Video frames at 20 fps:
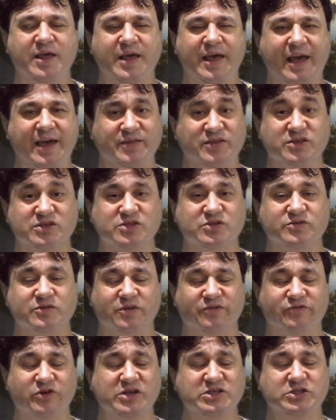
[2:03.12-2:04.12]
Uh, this,
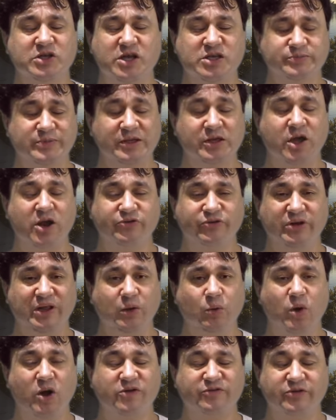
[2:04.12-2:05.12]
the freestyle's been going really
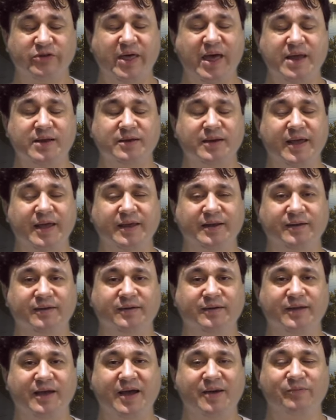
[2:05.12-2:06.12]
well for that,
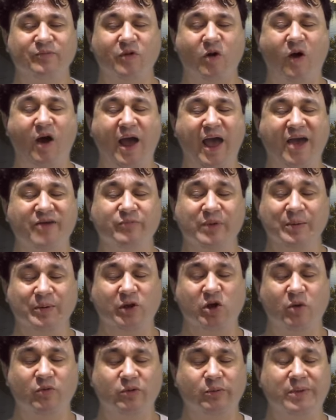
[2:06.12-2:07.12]
and um, I have been
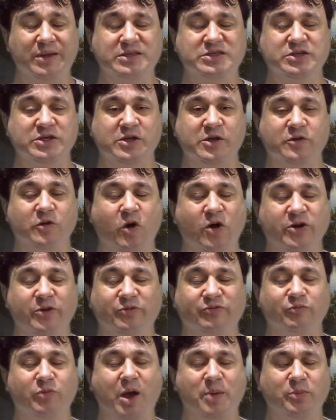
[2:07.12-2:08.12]
complimented on
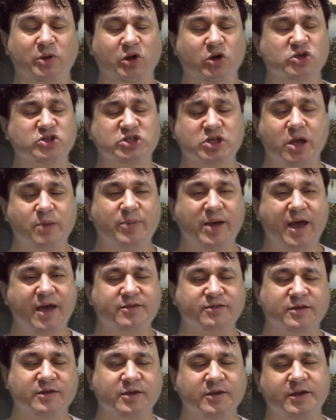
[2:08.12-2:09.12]
it by my
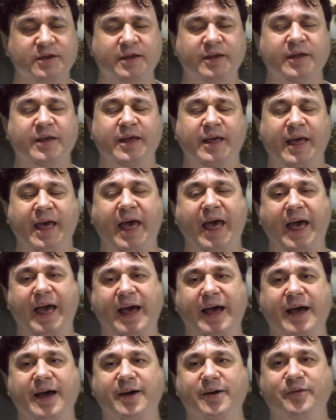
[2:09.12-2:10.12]
osteopath.
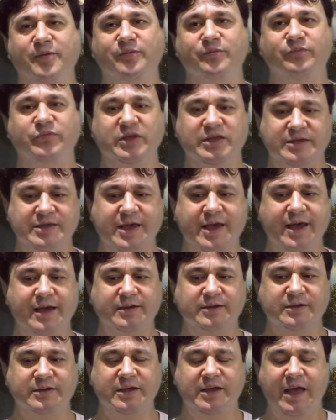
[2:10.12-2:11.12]
Um, but yeah,
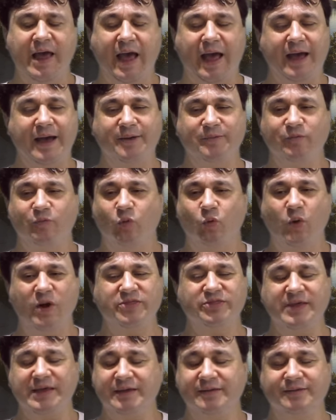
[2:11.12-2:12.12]
um,
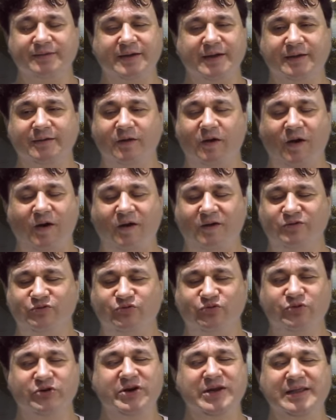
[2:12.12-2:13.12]
one thing that
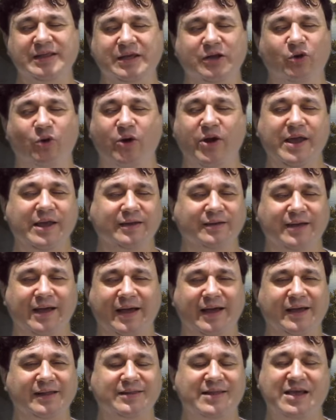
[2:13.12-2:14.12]
really annoying
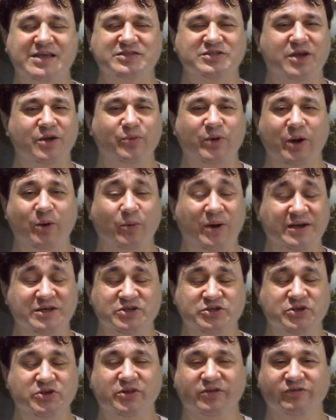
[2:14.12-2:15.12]
uh, last night when I went
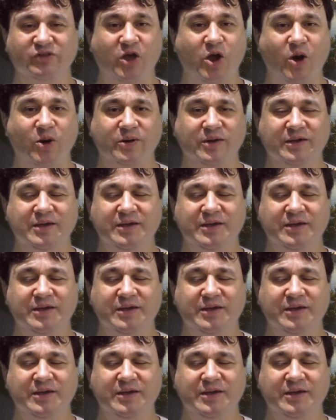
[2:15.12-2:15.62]
to do the vlog,